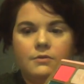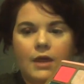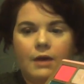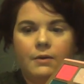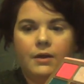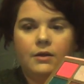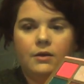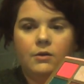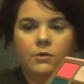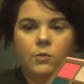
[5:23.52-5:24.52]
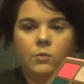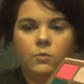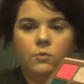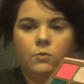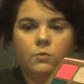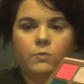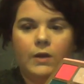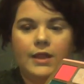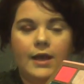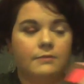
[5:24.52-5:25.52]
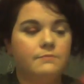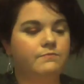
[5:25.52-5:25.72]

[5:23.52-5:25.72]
That one right there.